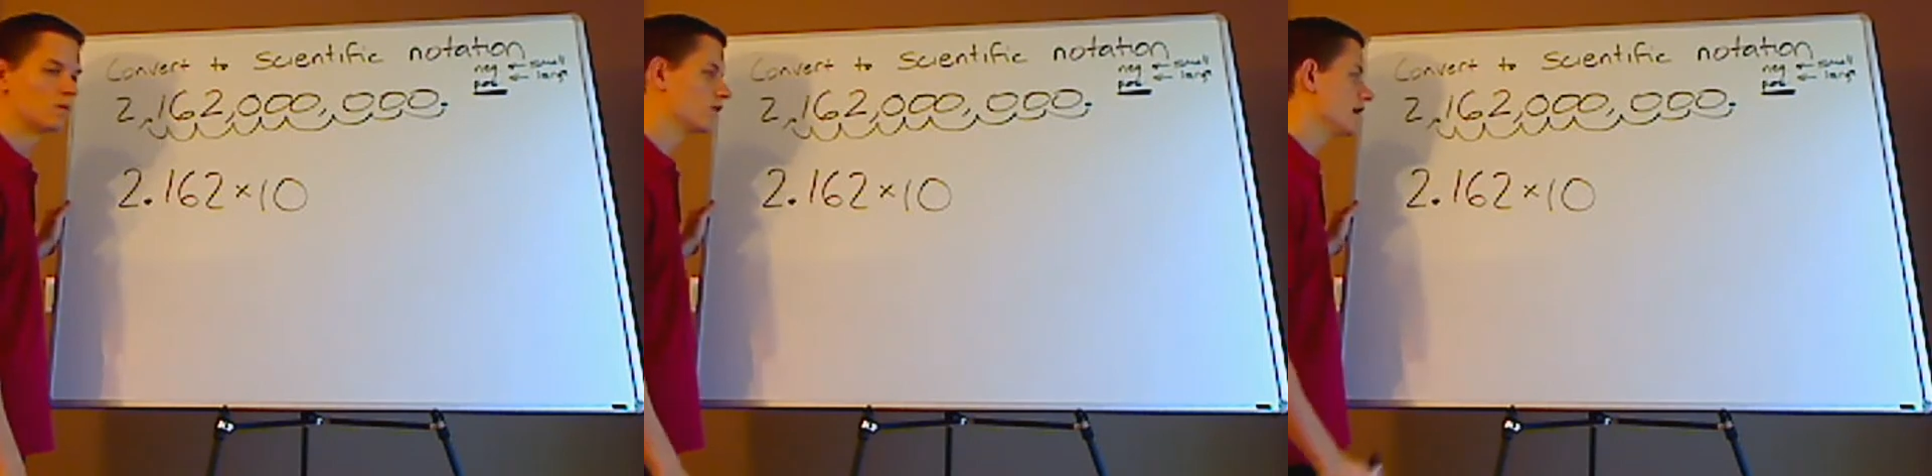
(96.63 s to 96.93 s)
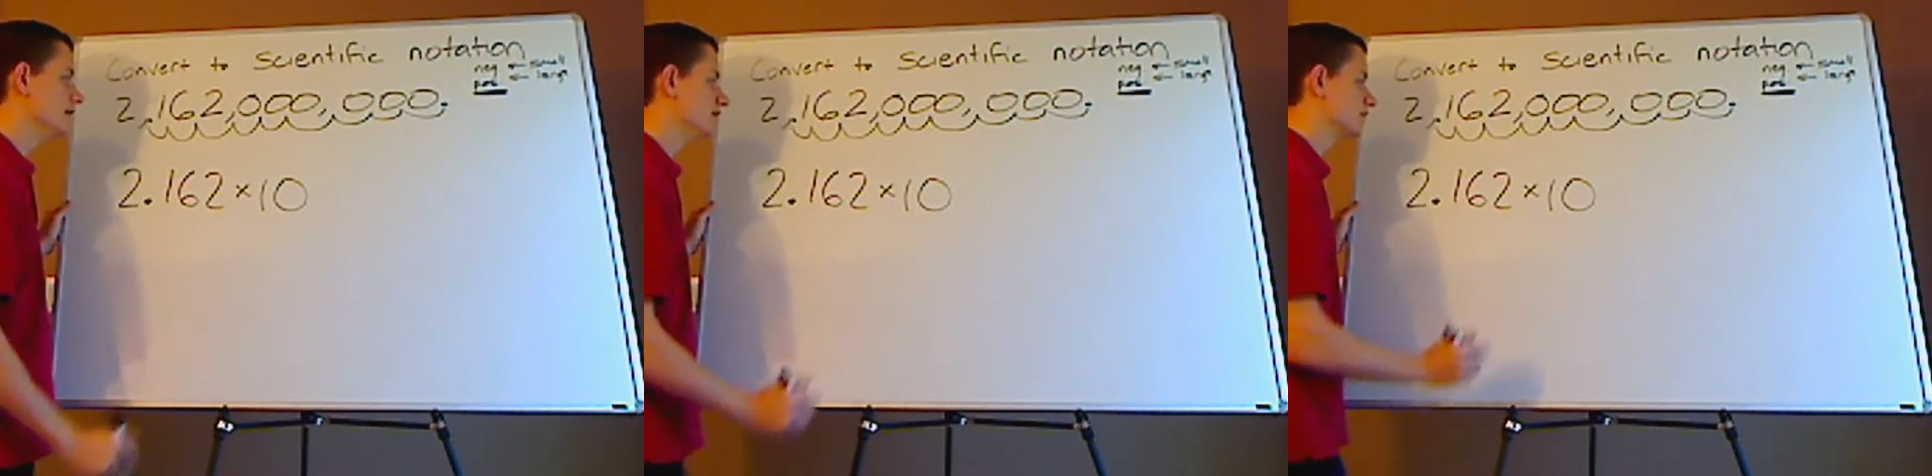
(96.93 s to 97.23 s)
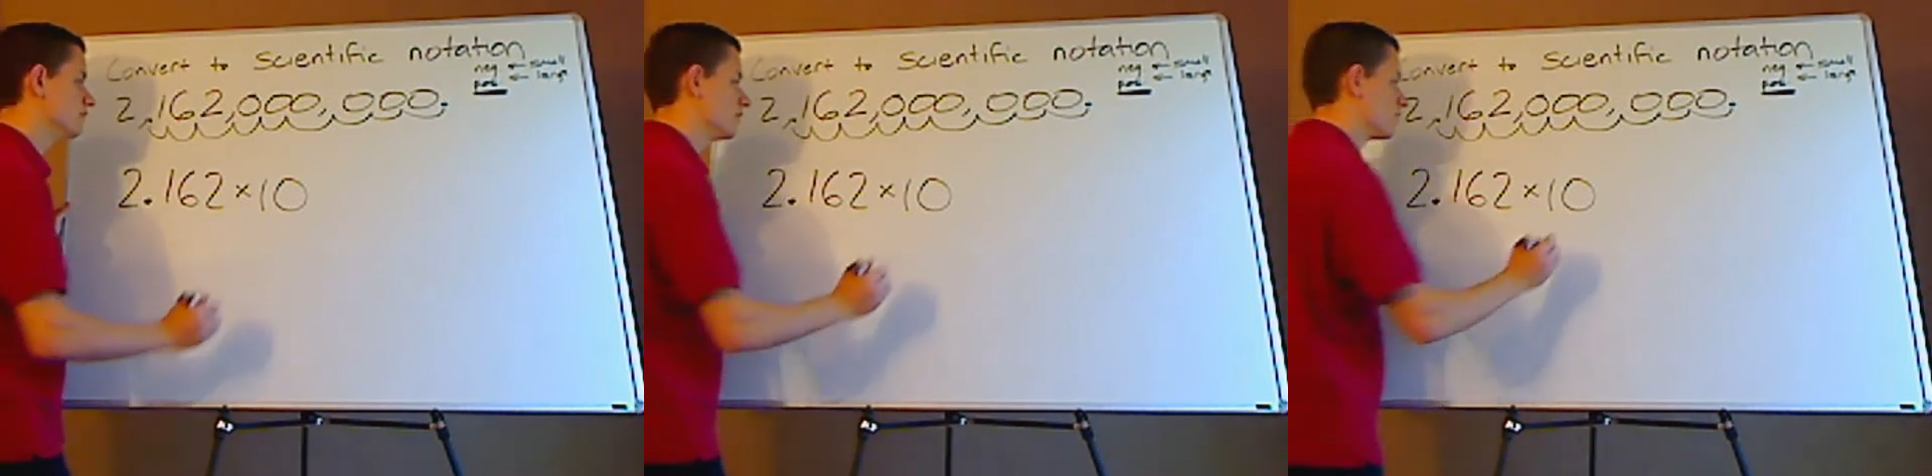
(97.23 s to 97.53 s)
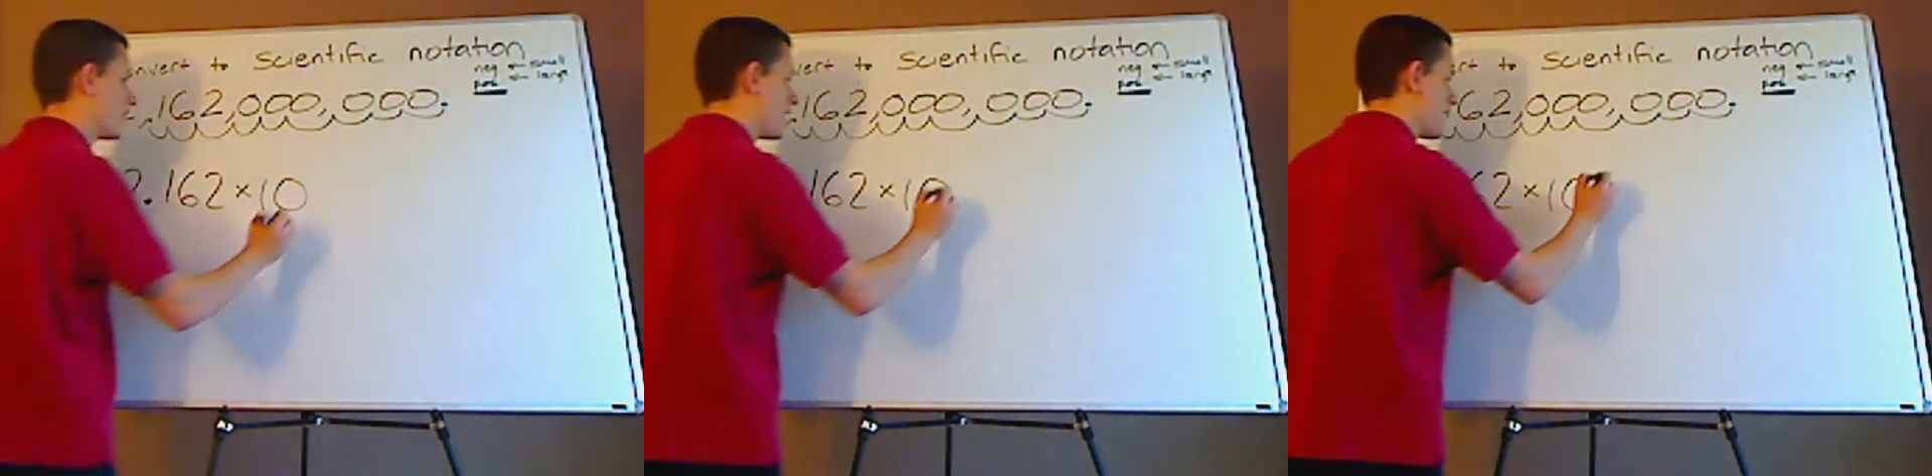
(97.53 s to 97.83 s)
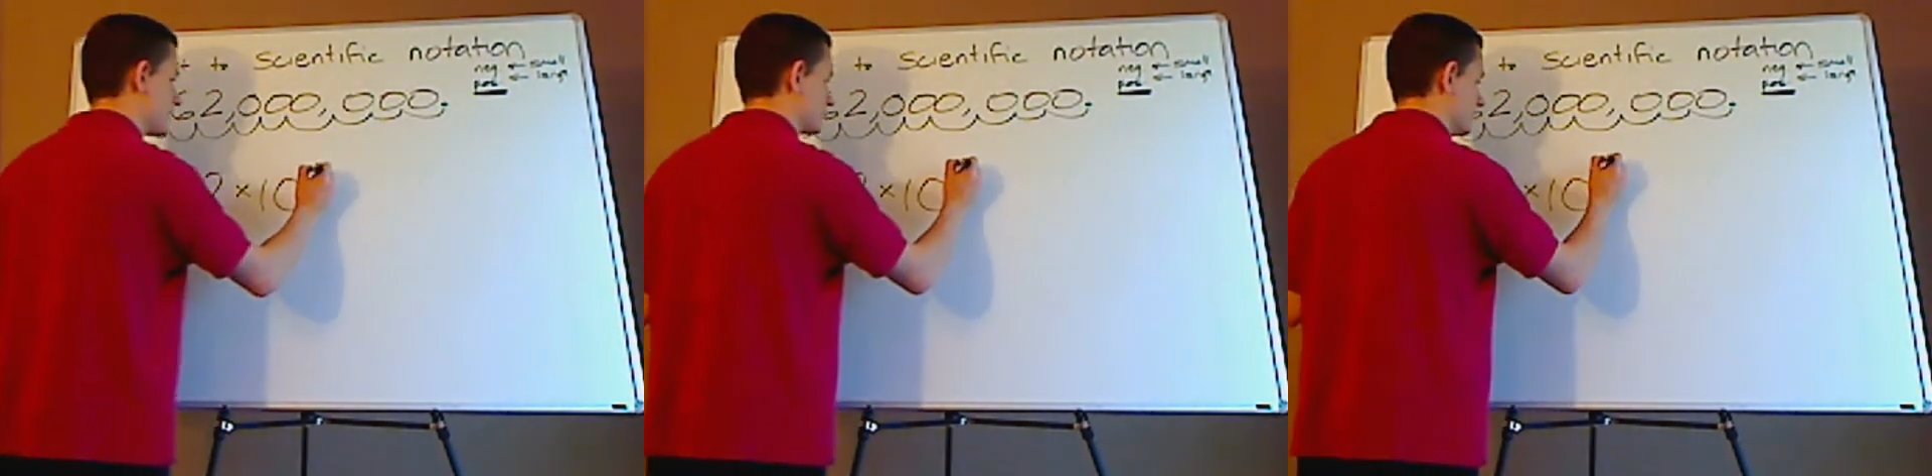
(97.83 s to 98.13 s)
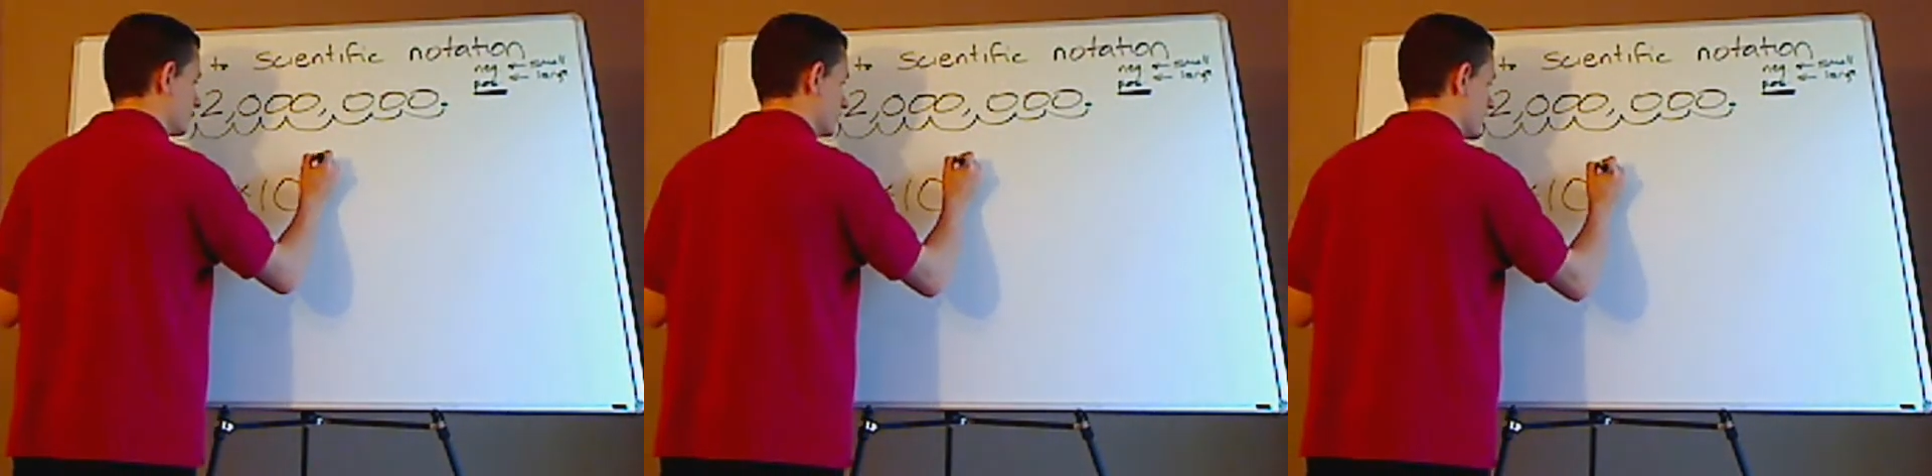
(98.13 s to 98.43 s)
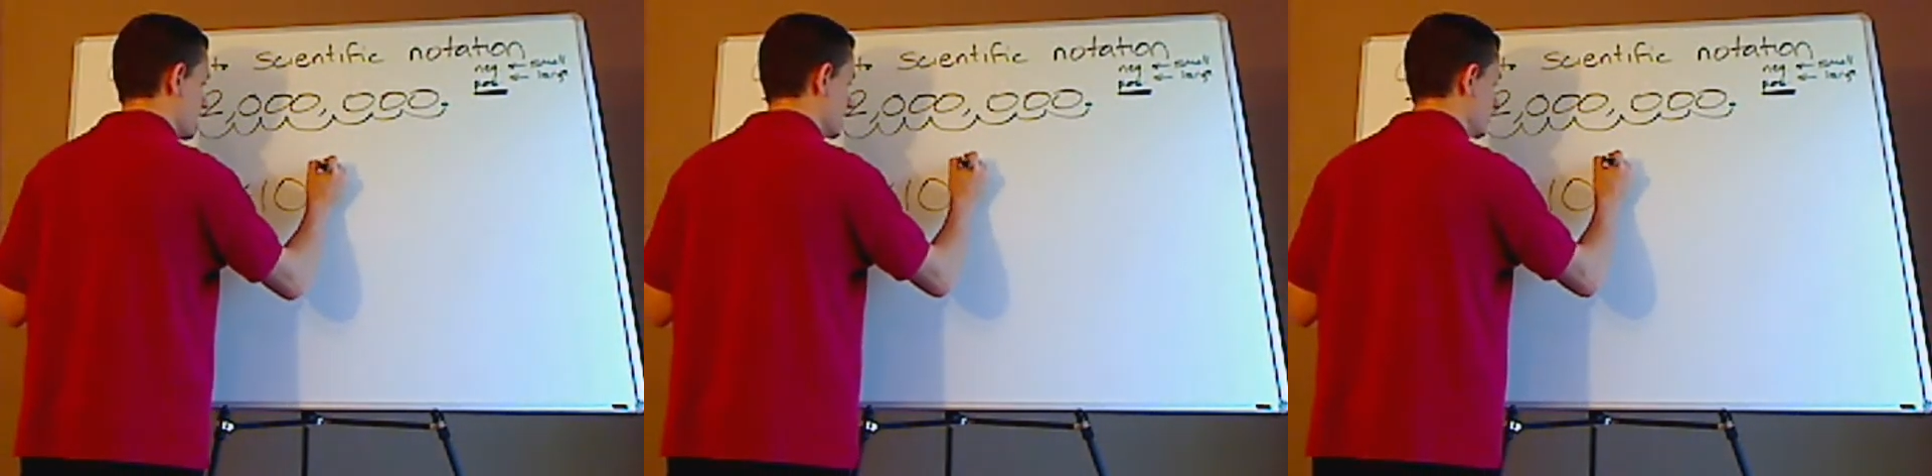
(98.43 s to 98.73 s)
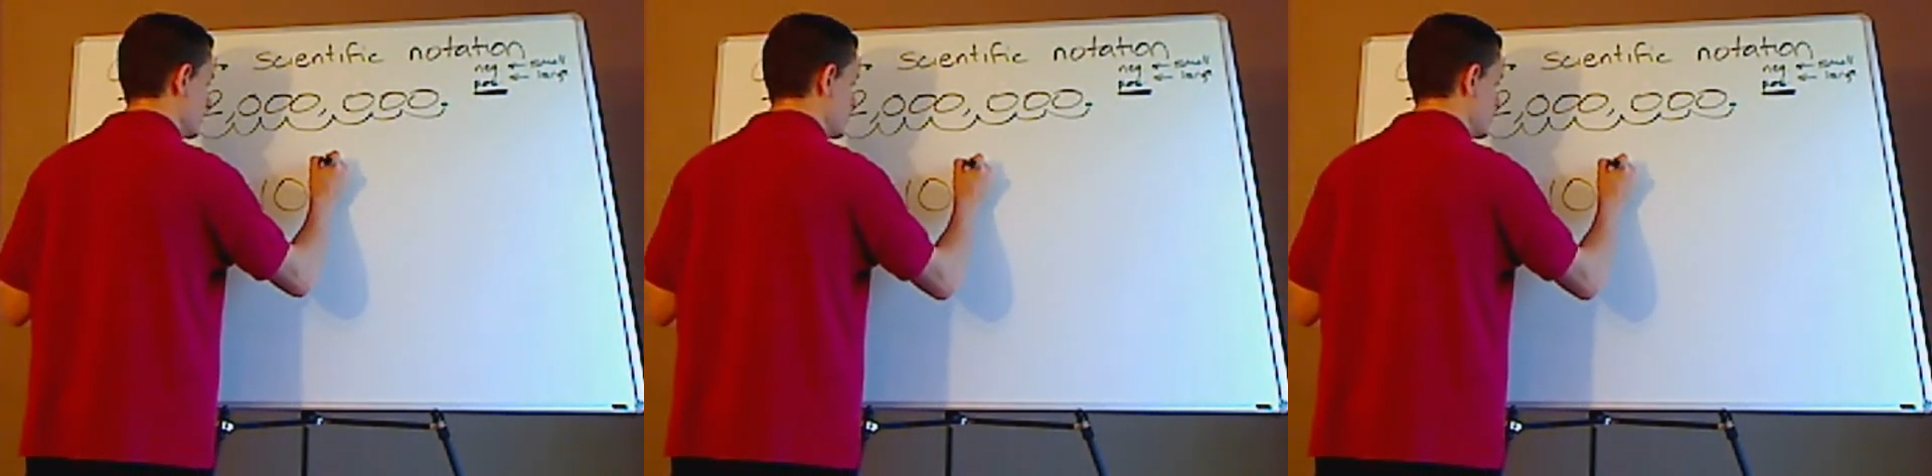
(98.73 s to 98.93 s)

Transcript: Right, it's going to be a positive 9